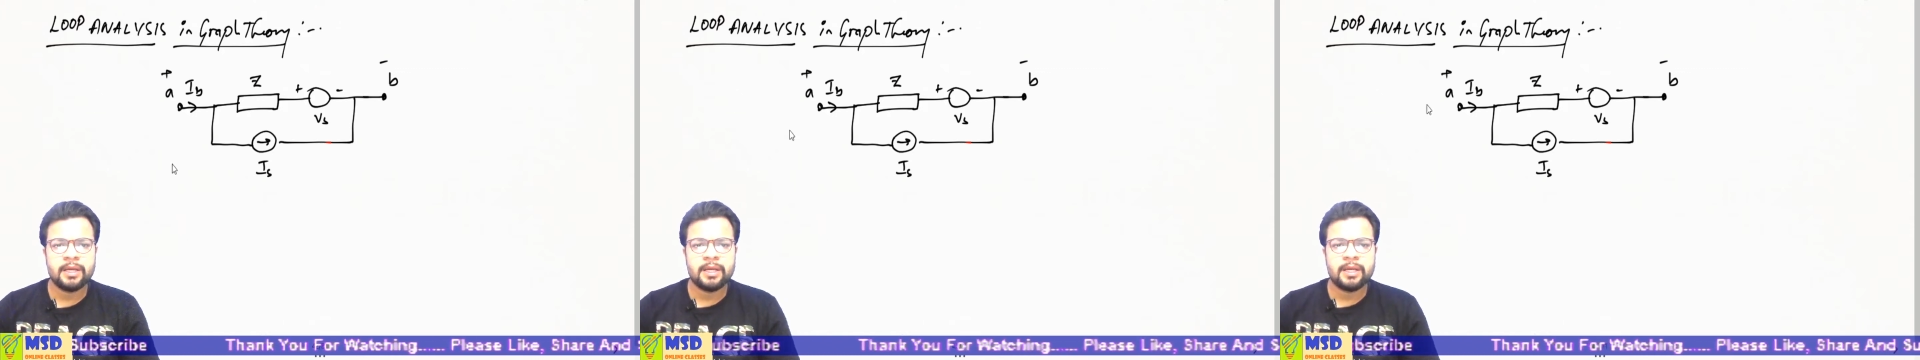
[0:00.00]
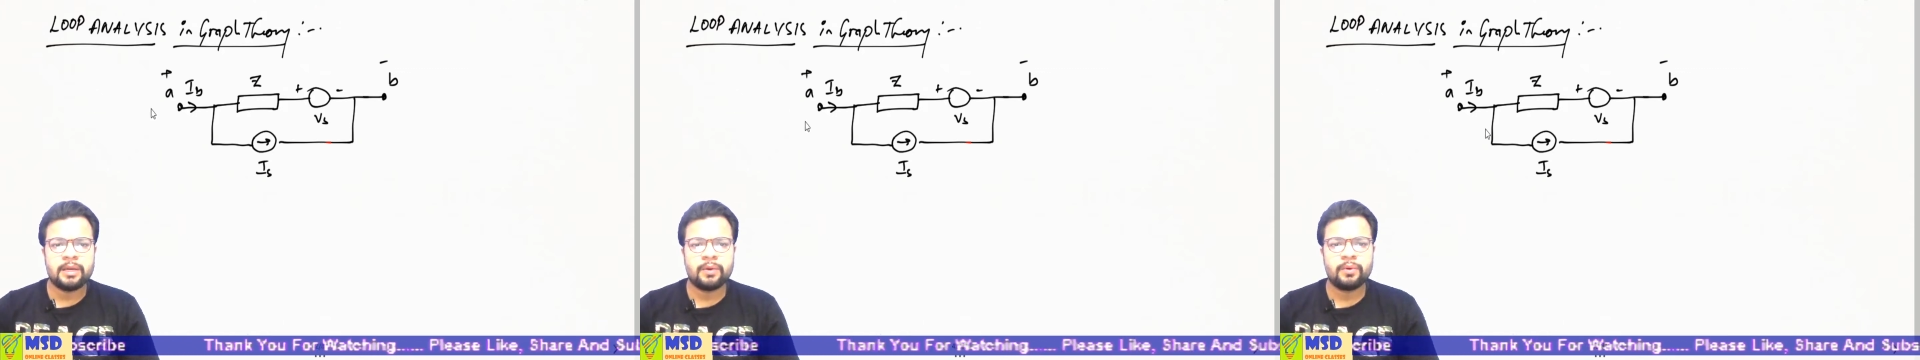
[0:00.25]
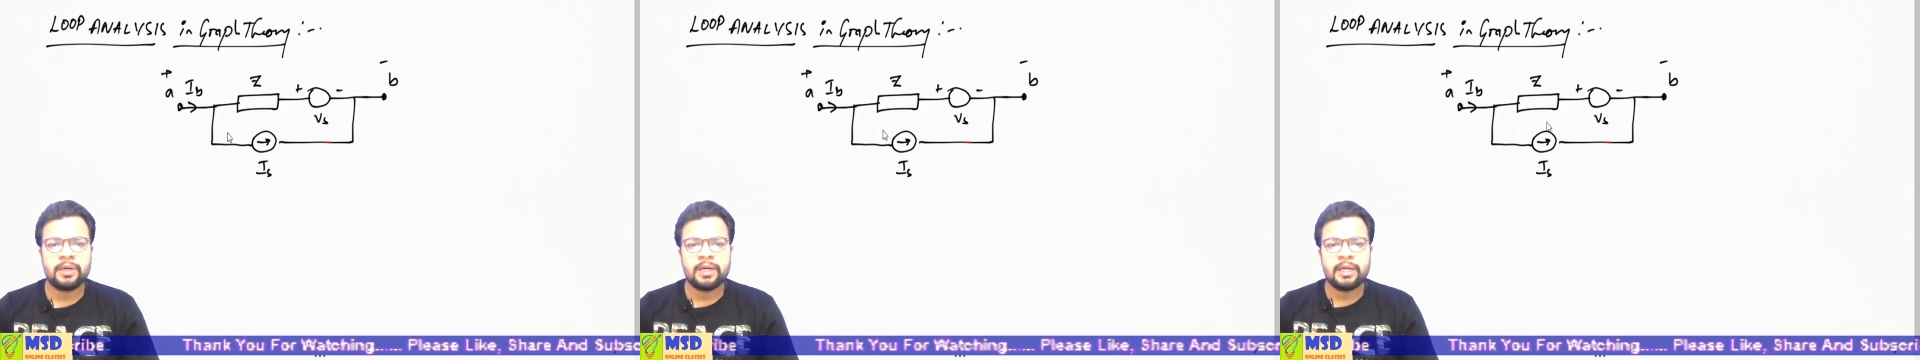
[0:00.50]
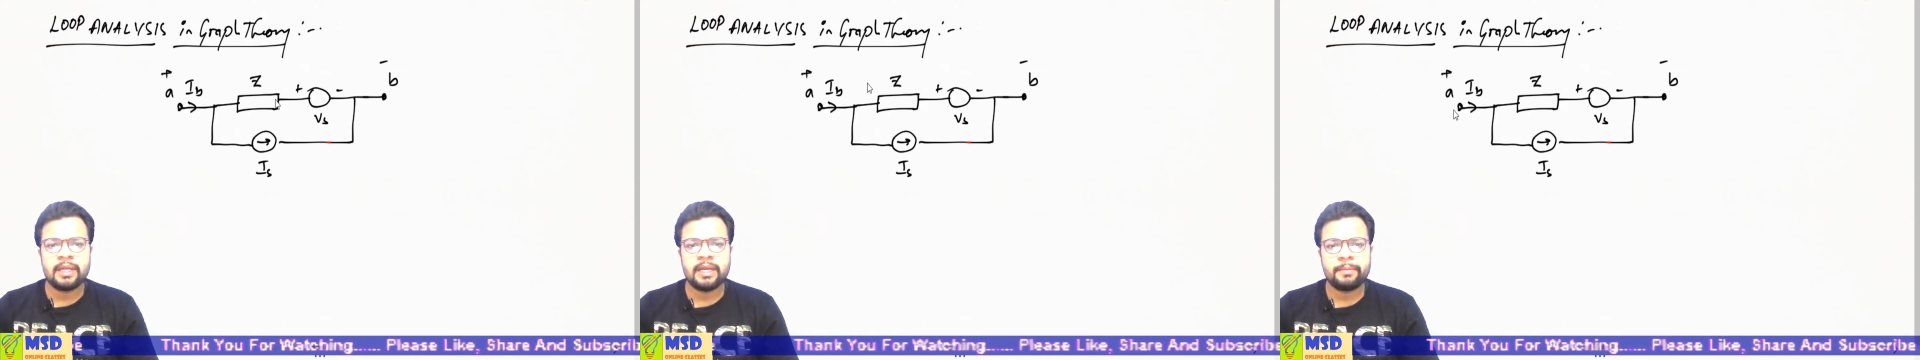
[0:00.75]
Now,
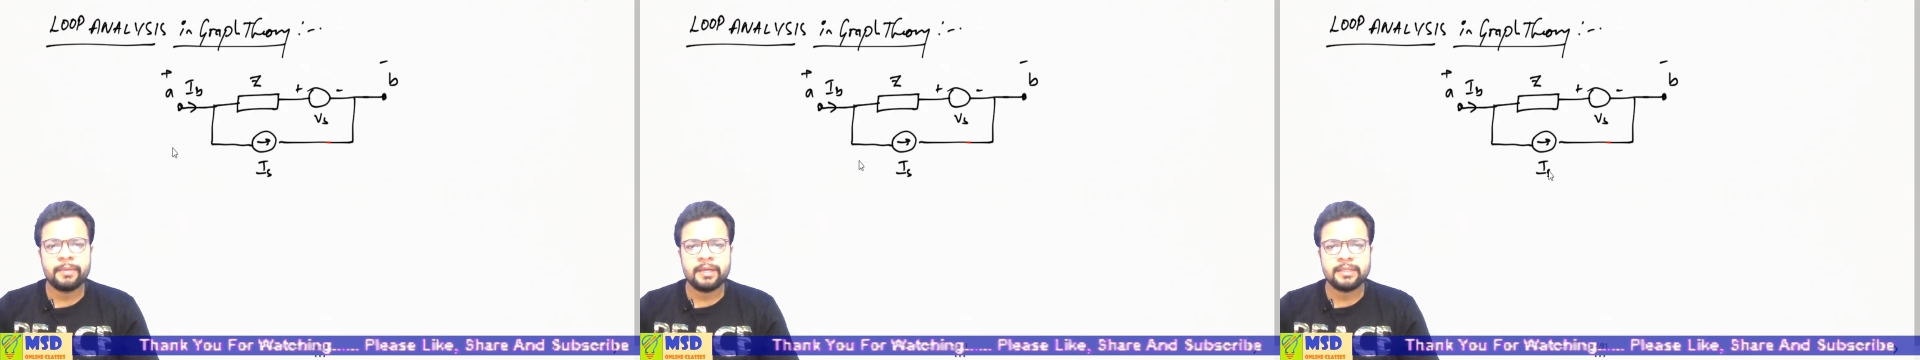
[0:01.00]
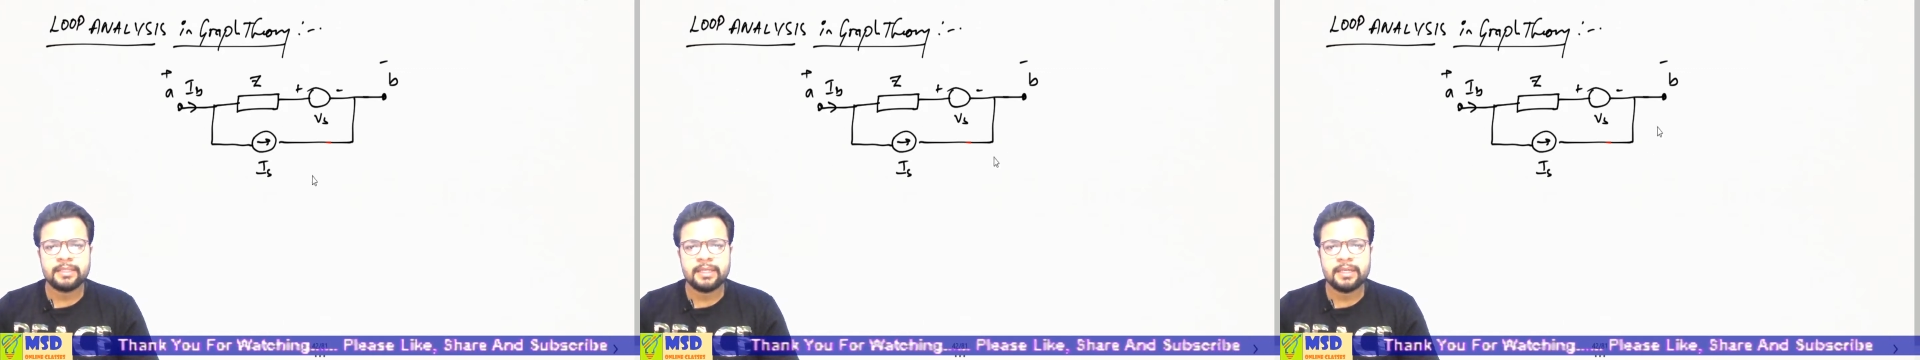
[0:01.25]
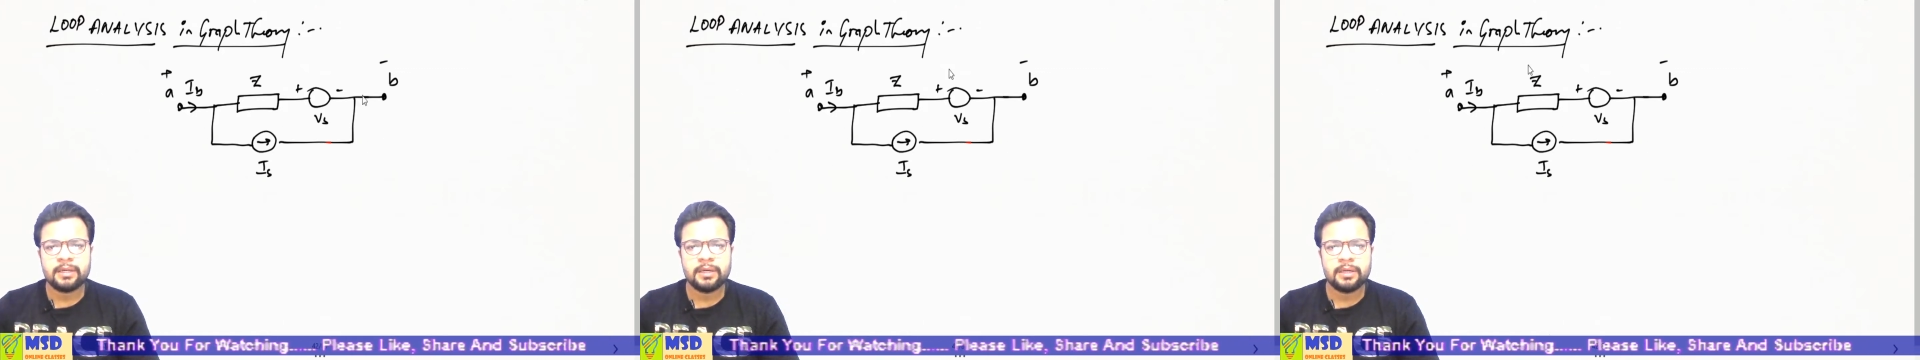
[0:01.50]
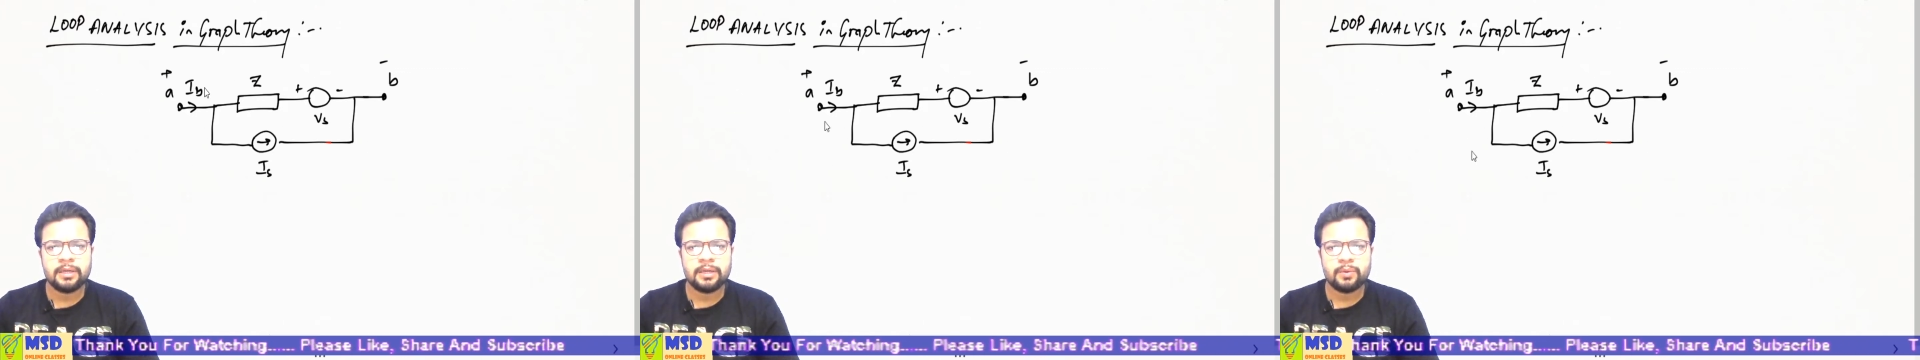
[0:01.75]
let me consider
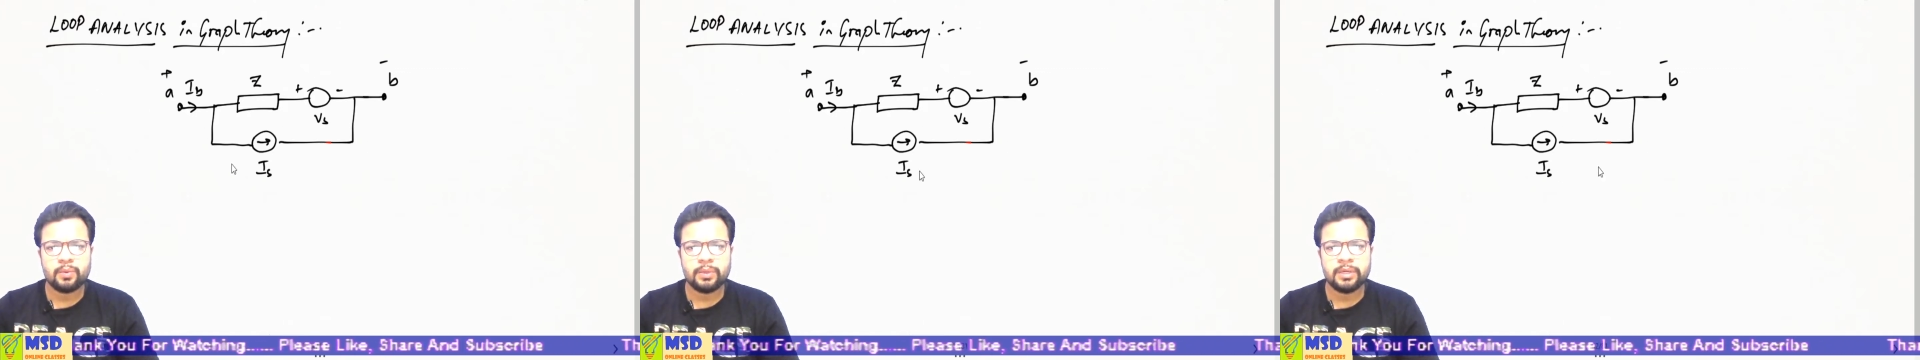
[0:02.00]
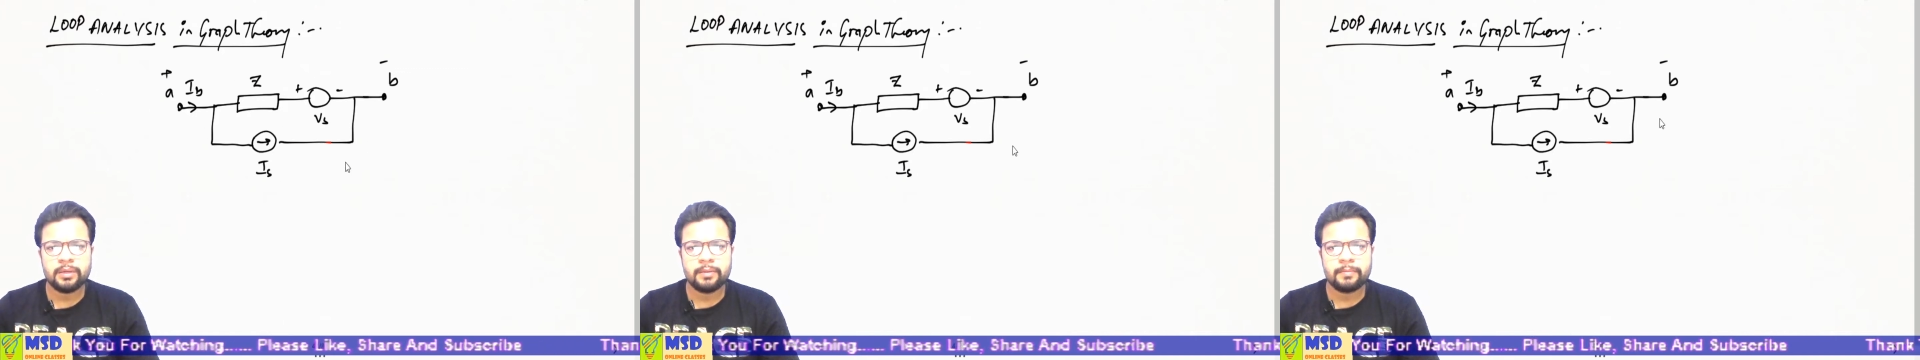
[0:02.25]
one